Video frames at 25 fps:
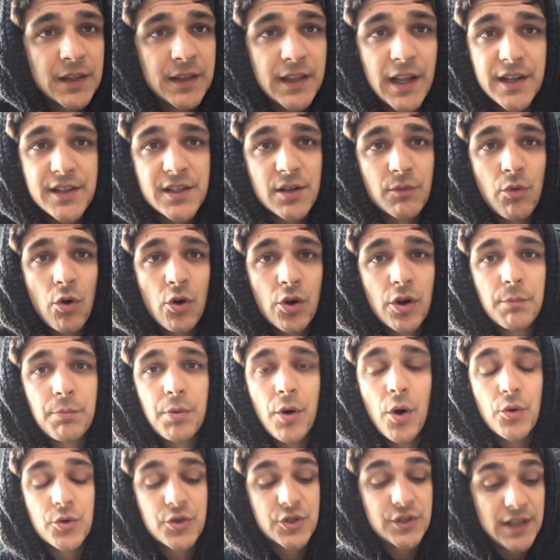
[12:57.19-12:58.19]
That is a wrong
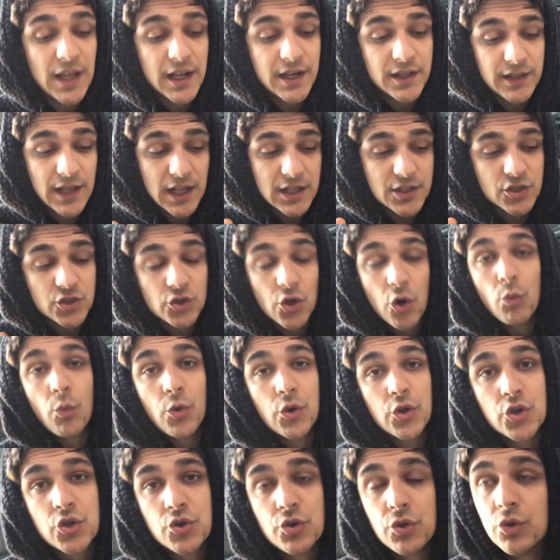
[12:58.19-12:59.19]
approach. That, that's not
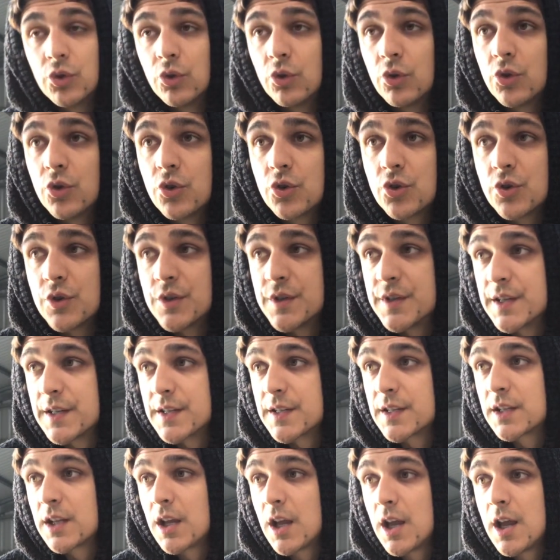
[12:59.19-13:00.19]
what you should do. You should
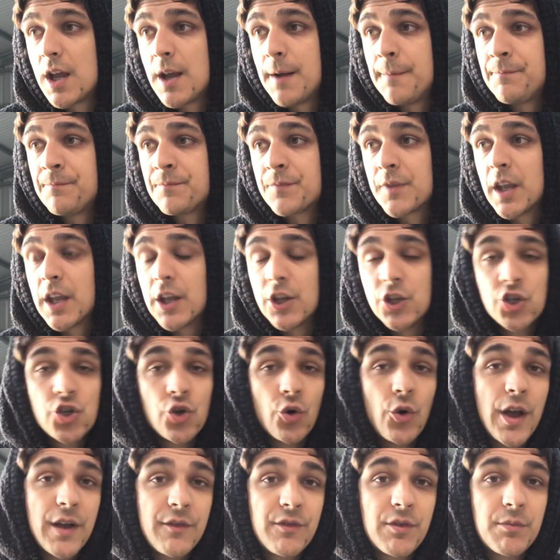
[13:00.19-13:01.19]
just
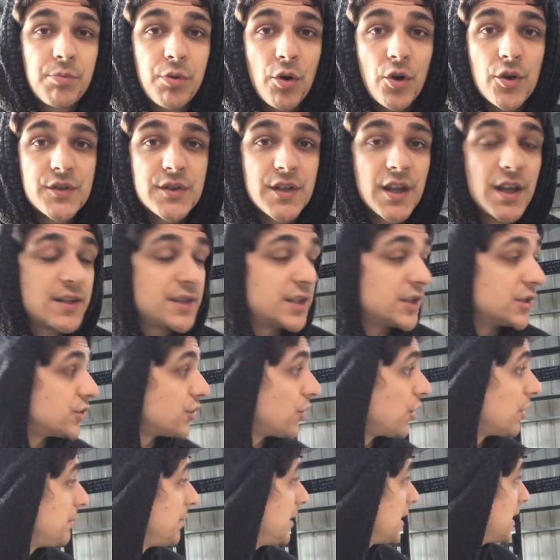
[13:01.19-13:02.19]
enjoy every process,
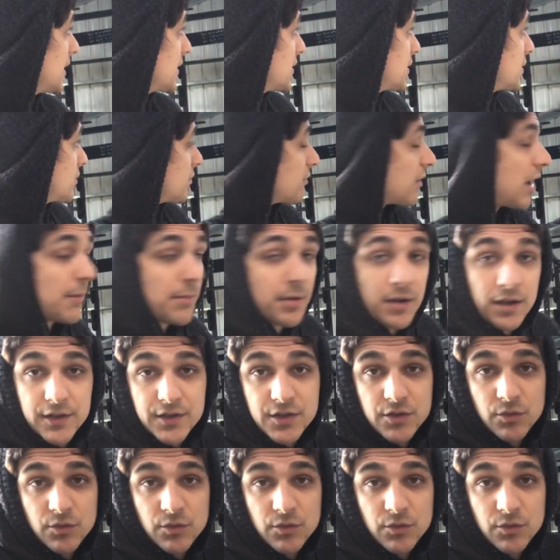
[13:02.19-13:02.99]
enjoy being a scrubber,